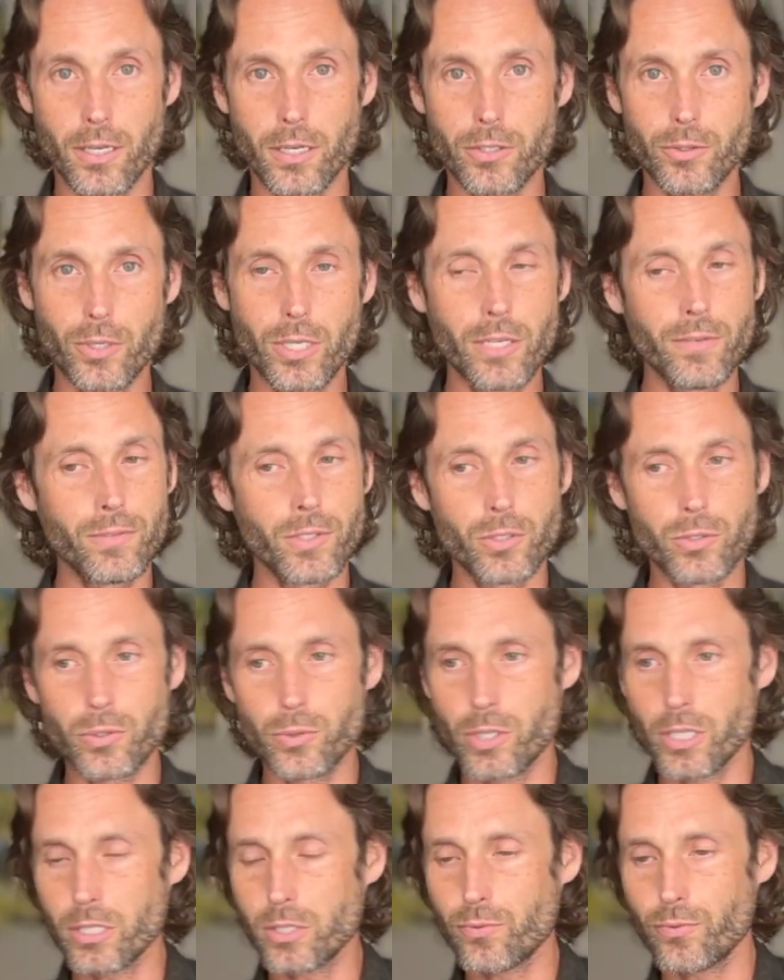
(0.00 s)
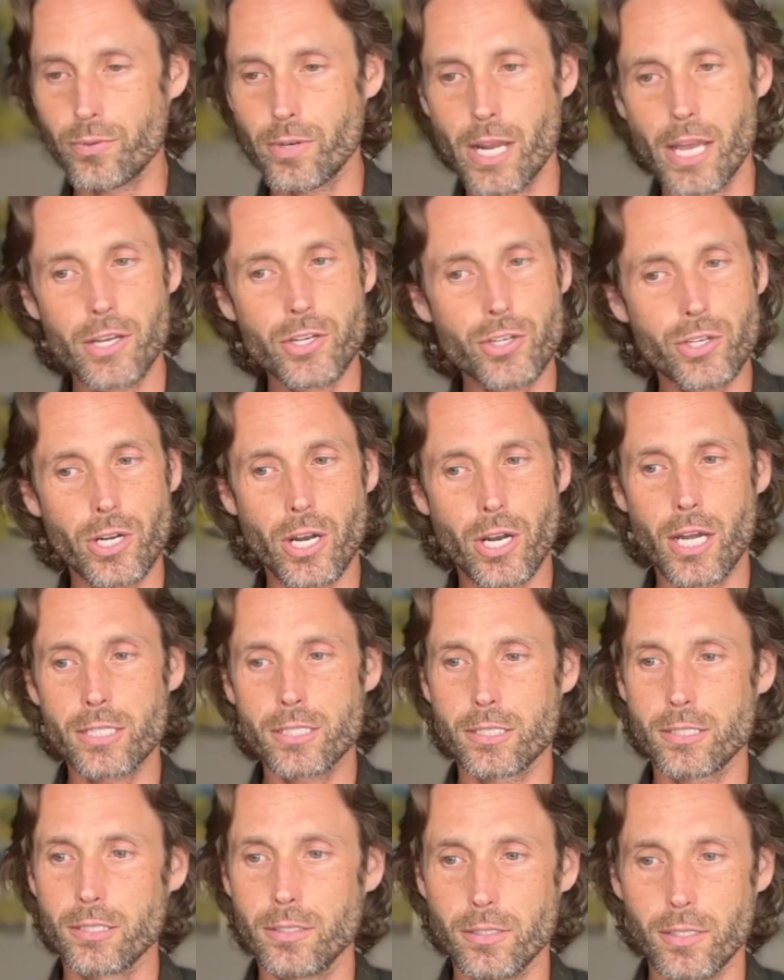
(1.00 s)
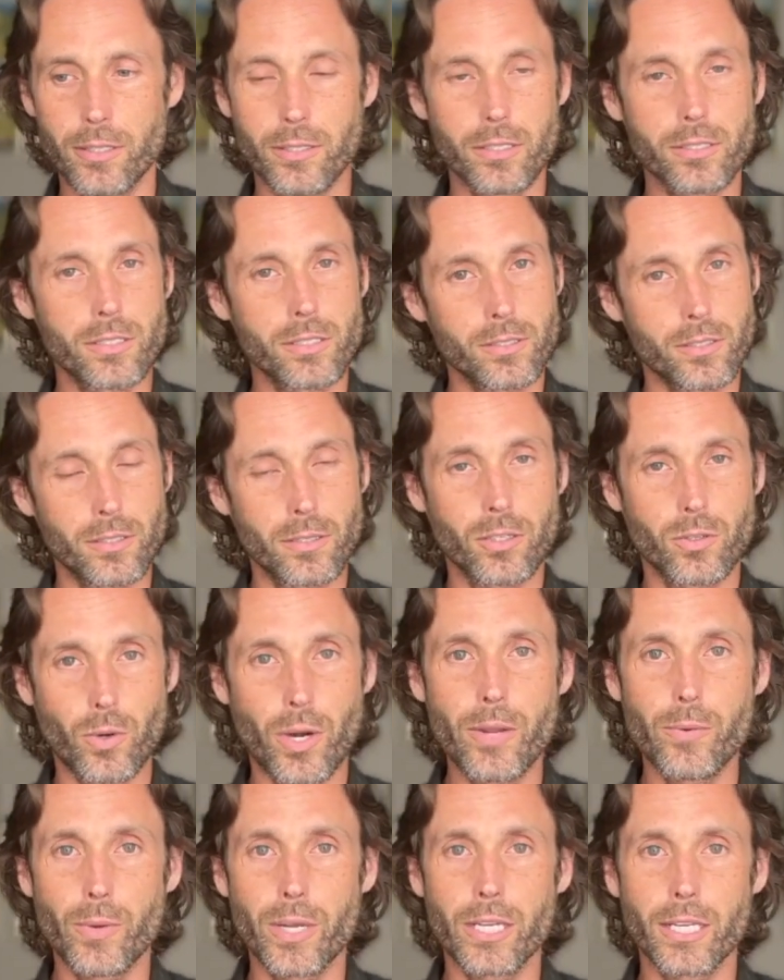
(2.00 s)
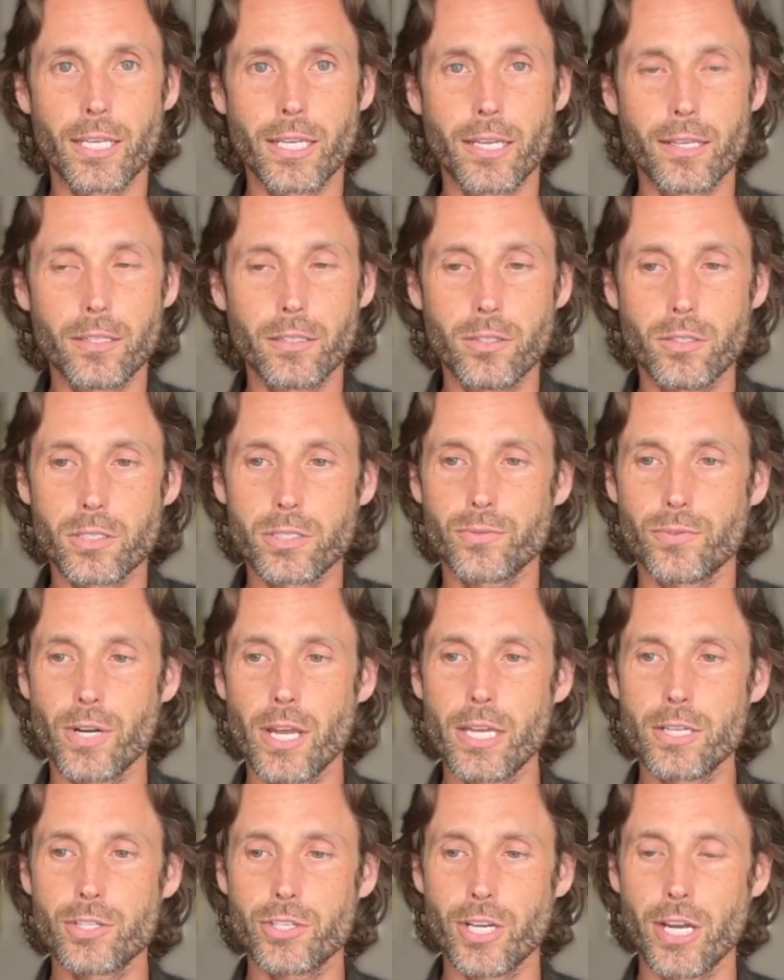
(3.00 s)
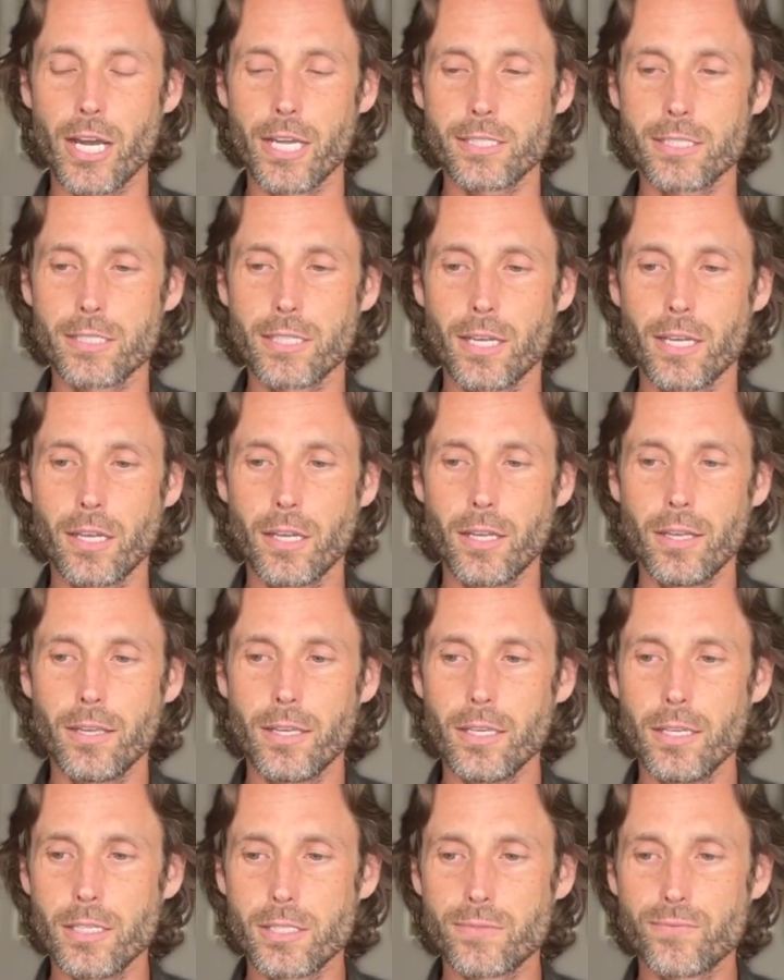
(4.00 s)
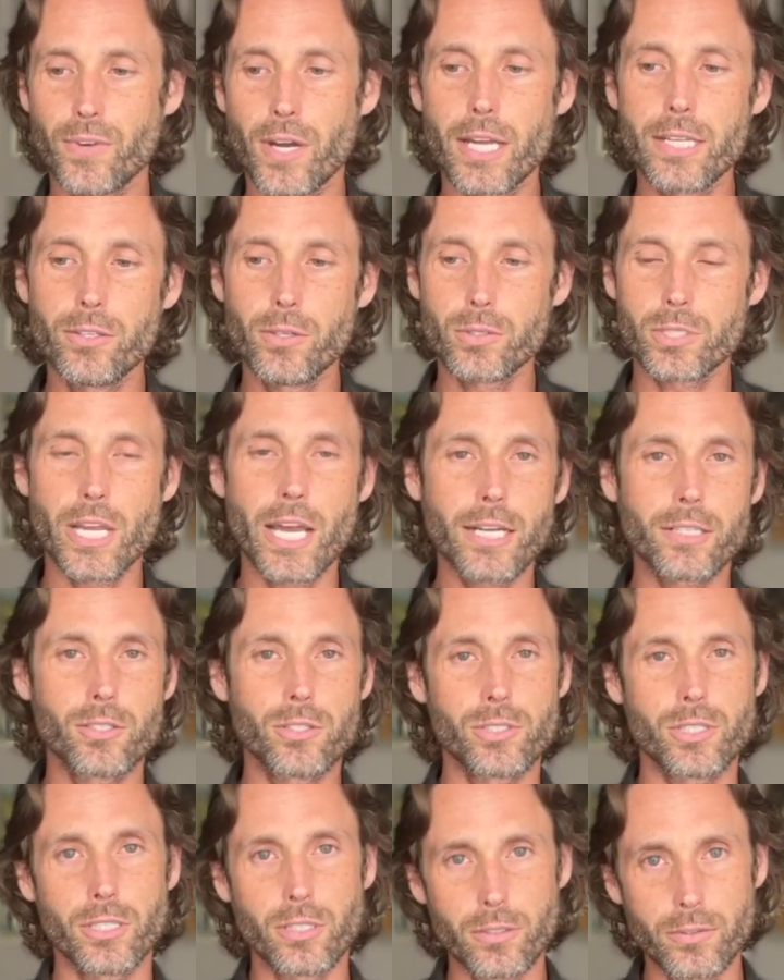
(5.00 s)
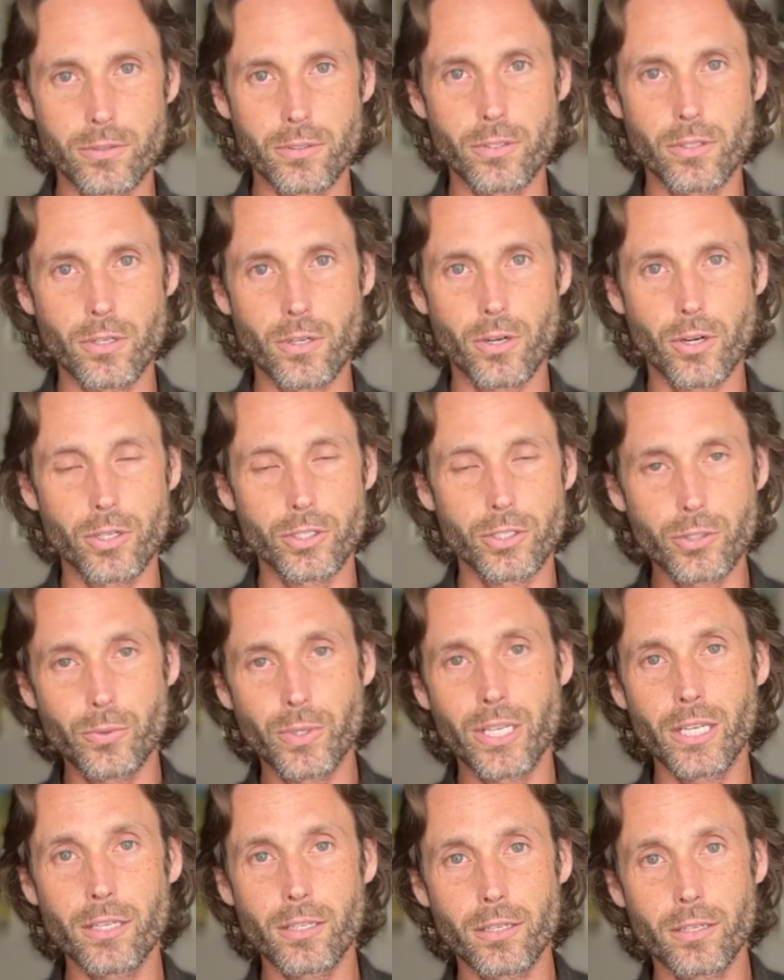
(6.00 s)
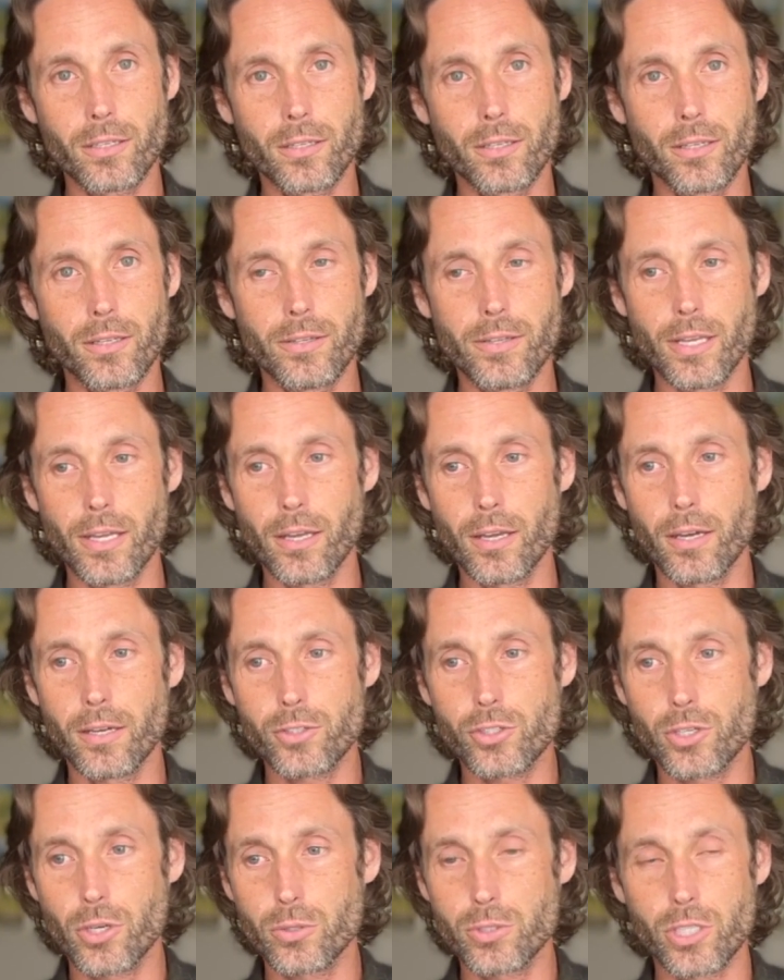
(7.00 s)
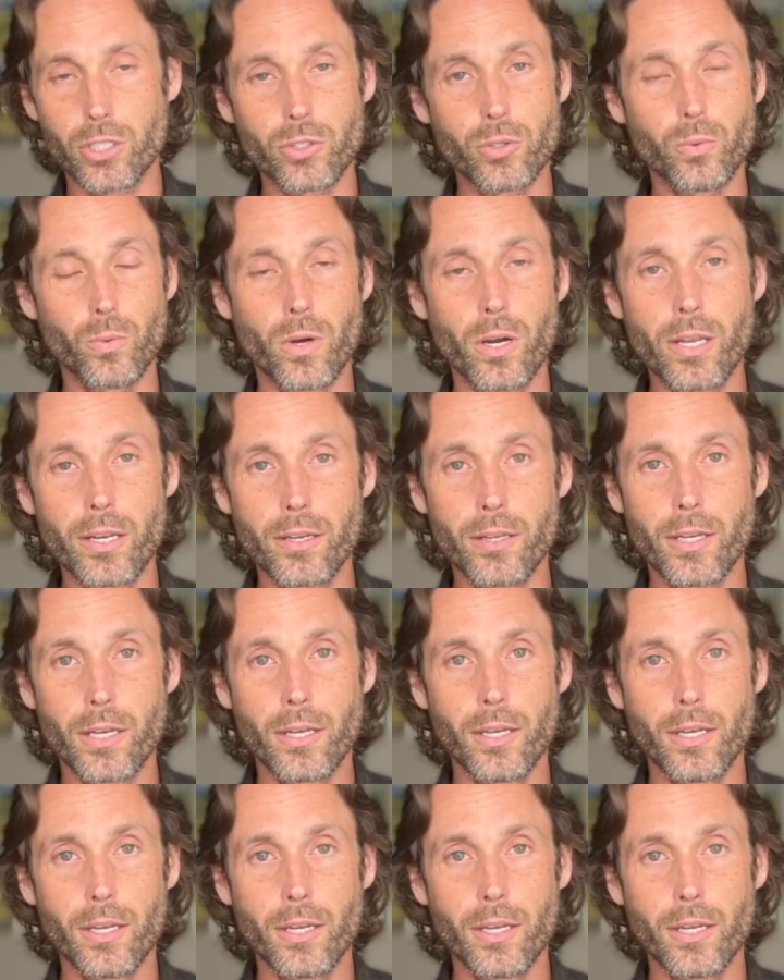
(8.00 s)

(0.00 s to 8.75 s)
You can even do this for headshots, and this is a great way to get looks for headshots, is find those actors that are doing it, that shows that you want,